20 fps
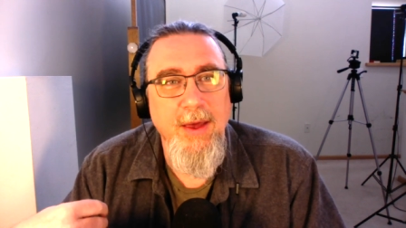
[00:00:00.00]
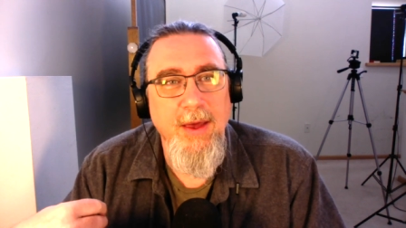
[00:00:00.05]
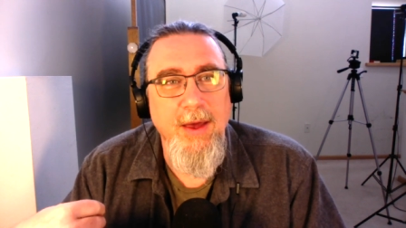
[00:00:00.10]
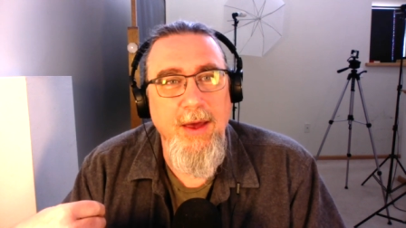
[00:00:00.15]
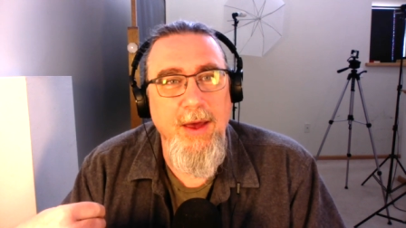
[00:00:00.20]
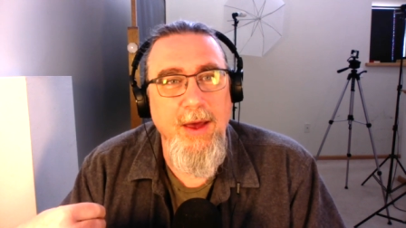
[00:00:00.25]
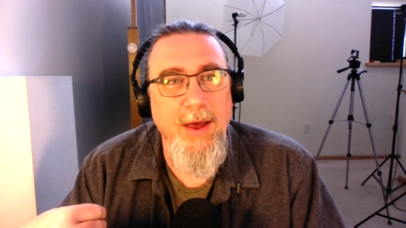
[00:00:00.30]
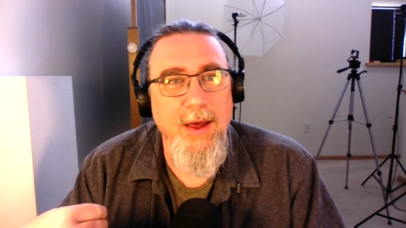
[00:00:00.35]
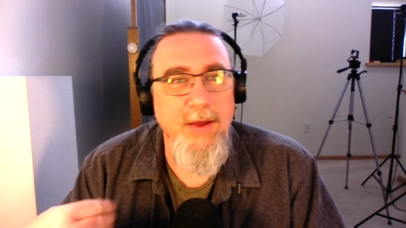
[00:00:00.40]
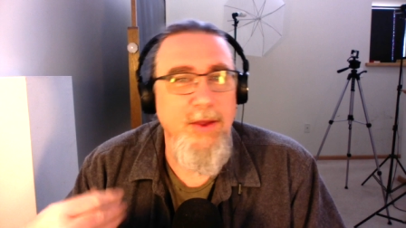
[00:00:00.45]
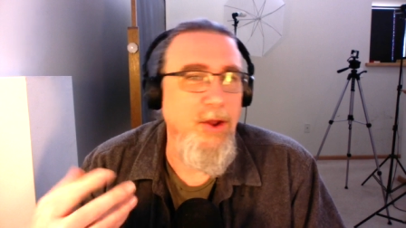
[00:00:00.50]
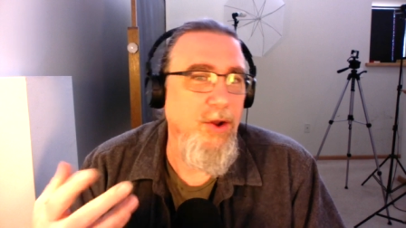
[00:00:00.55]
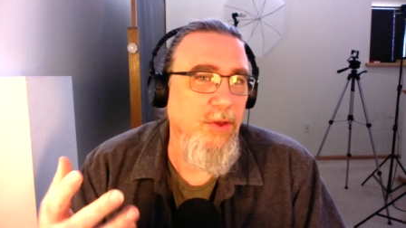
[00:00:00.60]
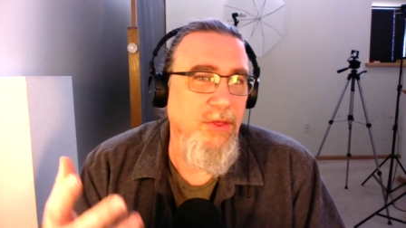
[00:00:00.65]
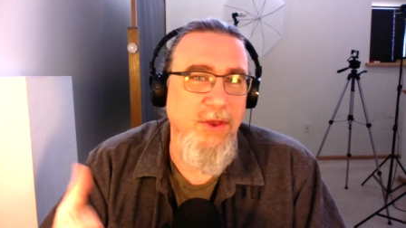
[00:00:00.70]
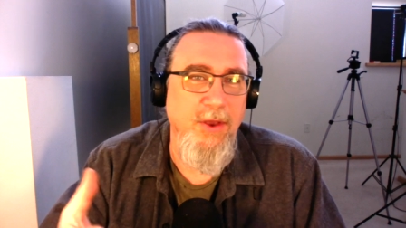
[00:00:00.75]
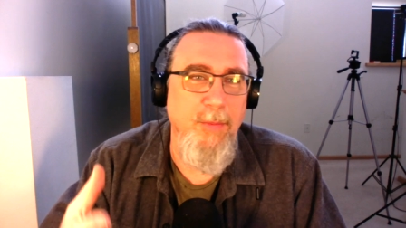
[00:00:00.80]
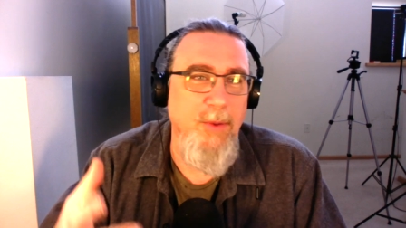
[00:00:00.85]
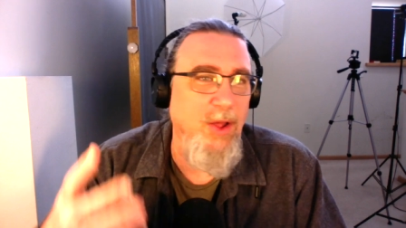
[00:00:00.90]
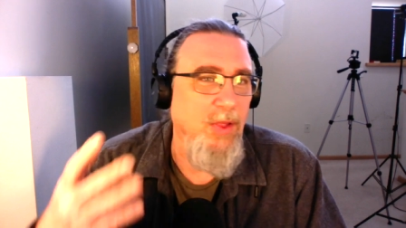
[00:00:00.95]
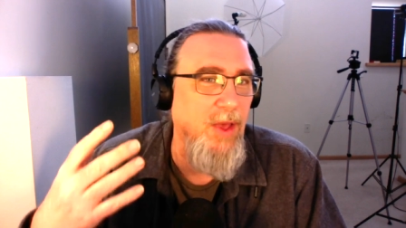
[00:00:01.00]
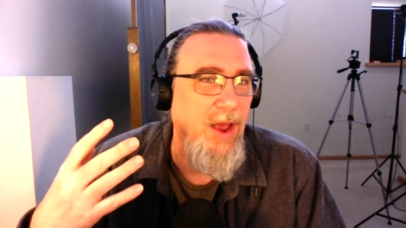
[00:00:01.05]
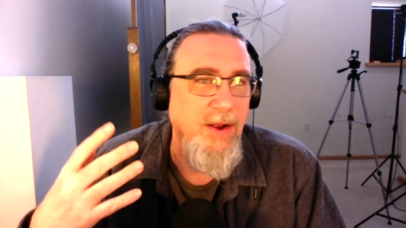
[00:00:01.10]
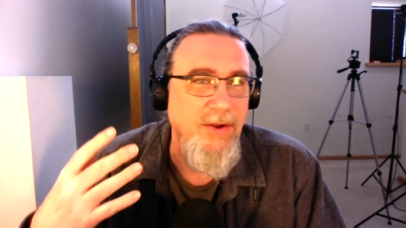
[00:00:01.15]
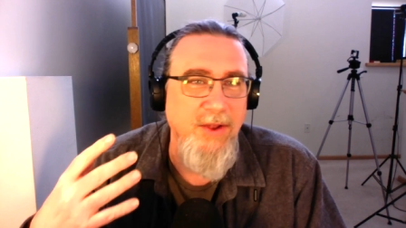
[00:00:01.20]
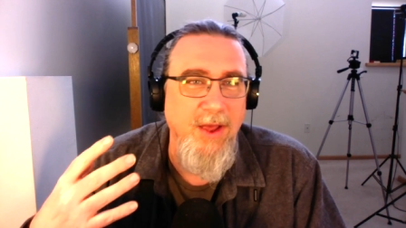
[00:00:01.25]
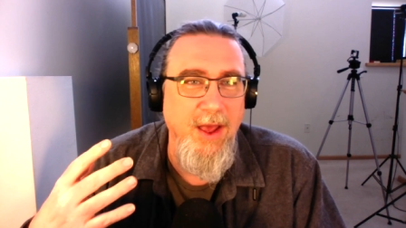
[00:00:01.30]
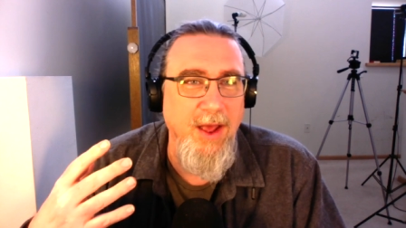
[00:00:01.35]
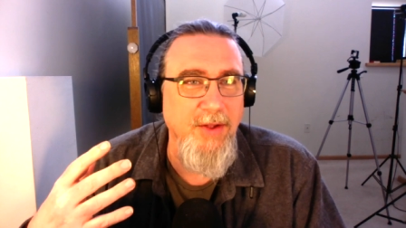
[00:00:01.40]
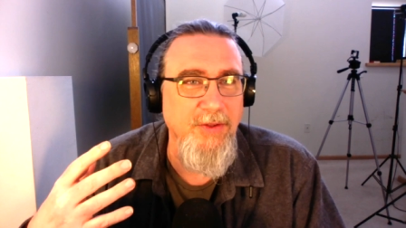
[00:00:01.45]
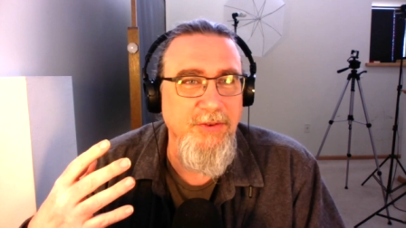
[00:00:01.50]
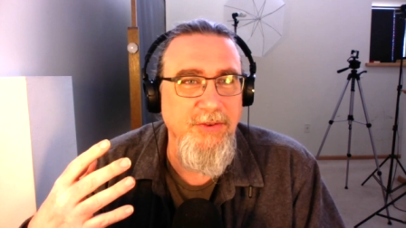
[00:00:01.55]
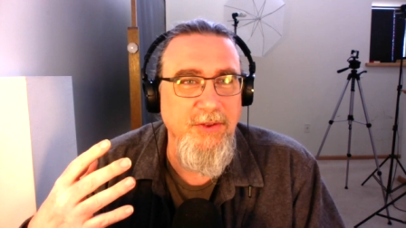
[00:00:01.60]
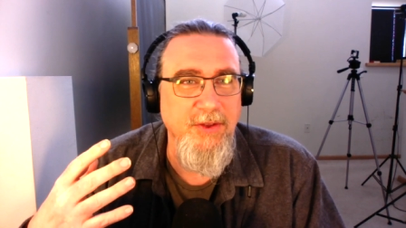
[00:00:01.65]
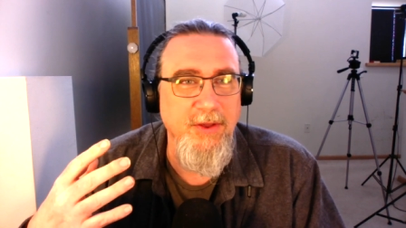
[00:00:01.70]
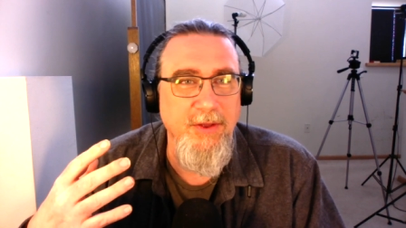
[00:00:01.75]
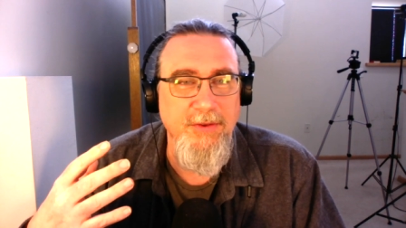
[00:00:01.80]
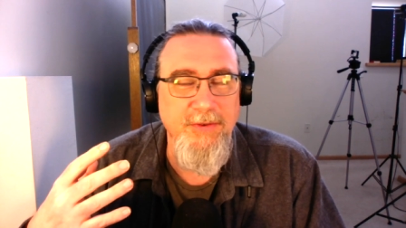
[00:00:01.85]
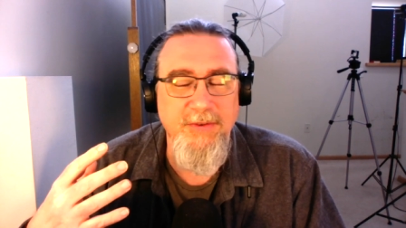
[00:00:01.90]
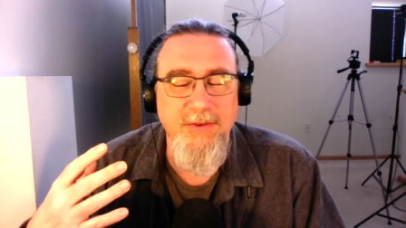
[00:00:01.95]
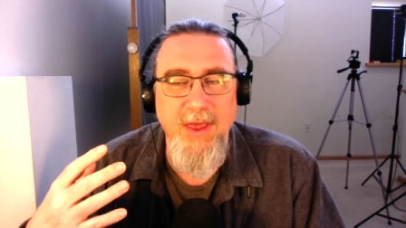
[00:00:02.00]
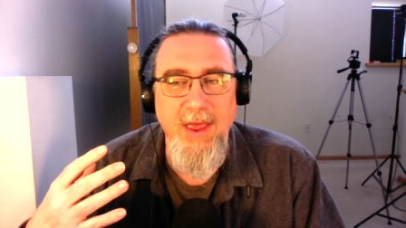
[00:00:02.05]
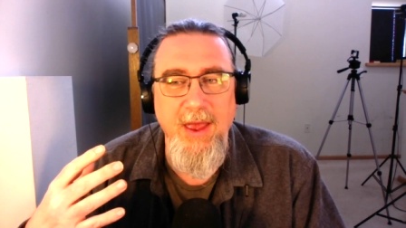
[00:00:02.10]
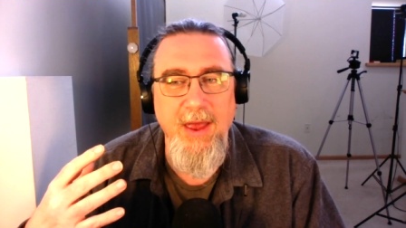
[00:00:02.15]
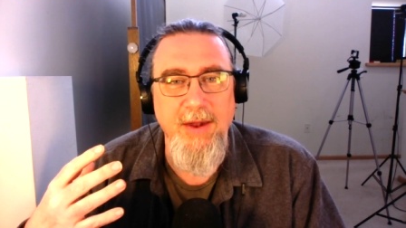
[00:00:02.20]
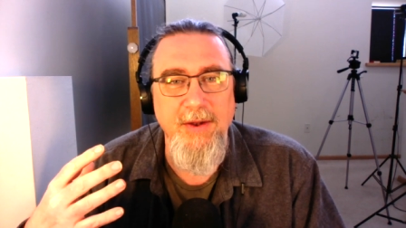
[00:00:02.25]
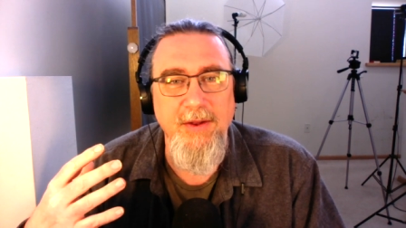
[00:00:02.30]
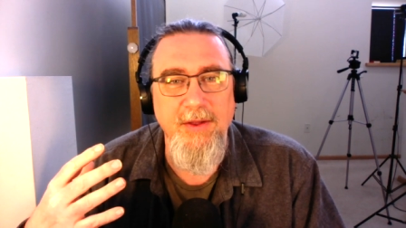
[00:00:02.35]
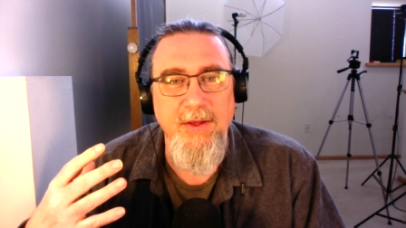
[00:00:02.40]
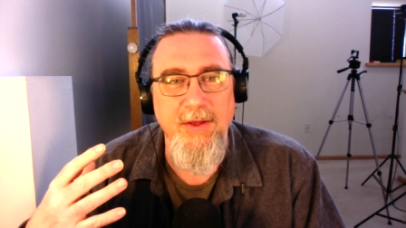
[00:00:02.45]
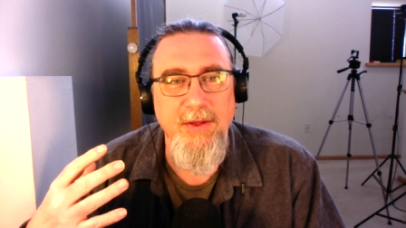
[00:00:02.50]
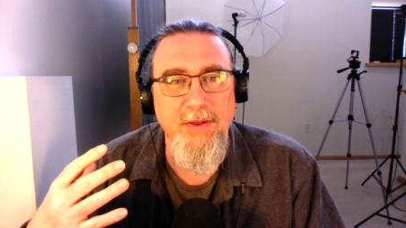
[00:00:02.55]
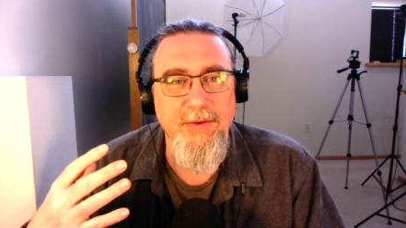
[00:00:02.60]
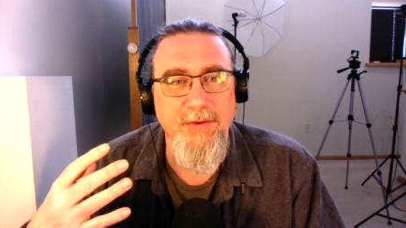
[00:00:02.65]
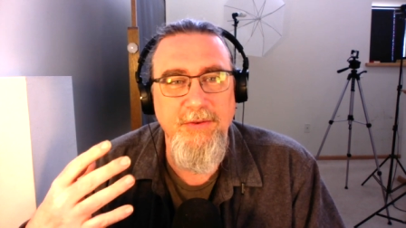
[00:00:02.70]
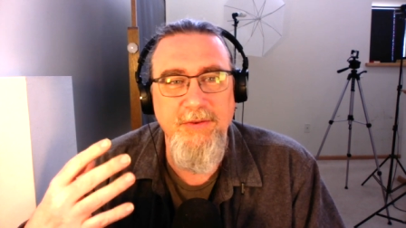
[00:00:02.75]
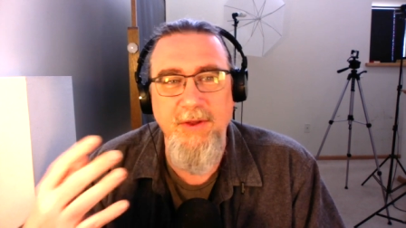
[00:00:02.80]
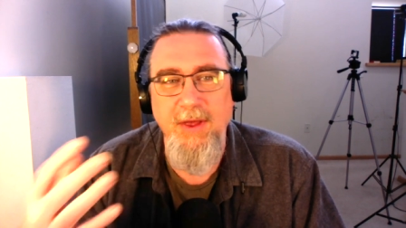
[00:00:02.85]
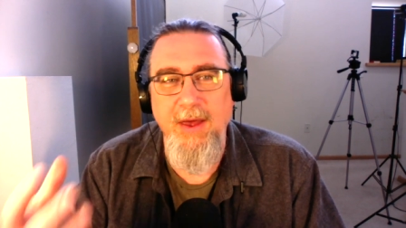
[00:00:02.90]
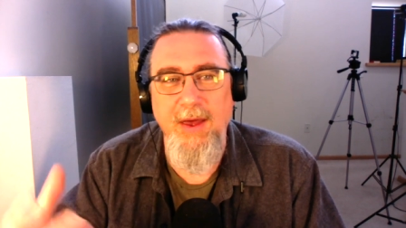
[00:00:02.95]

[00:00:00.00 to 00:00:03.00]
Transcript: Think about Lactantius and his